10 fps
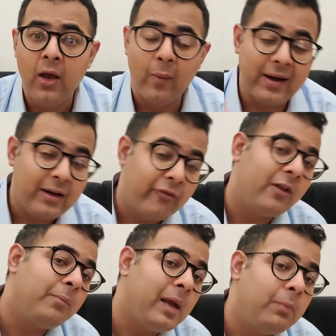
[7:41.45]
when
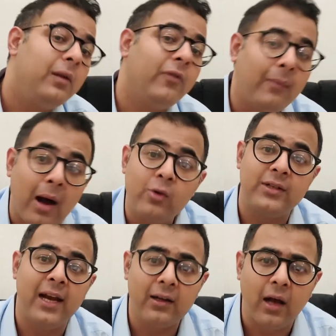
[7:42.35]
different people from
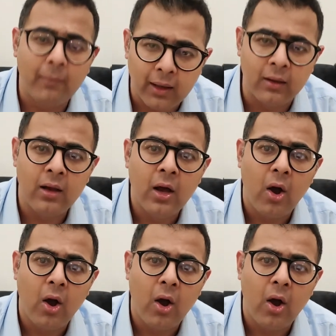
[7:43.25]
outside come in,